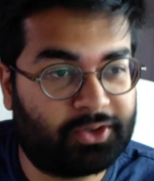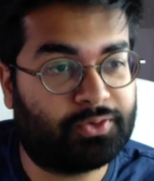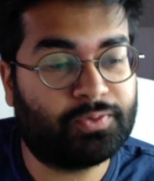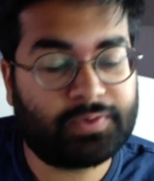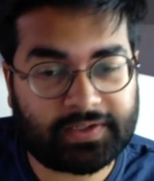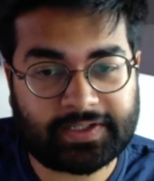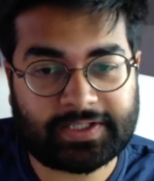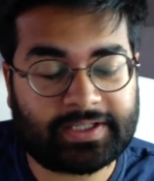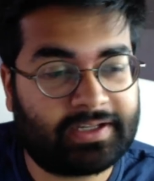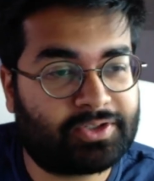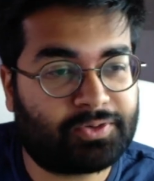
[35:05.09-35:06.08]
using this
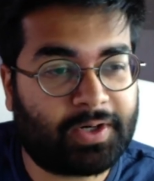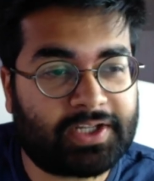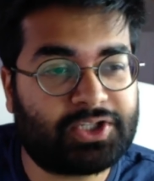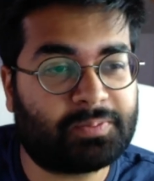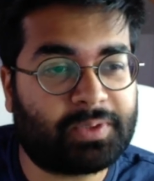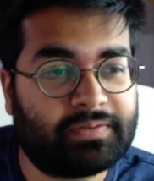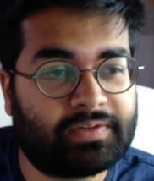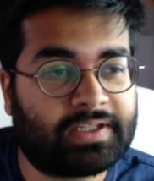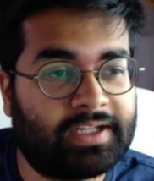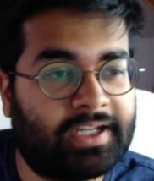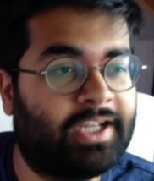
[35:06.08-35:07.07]
strategy
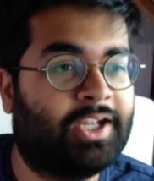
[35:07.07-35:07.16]
previously?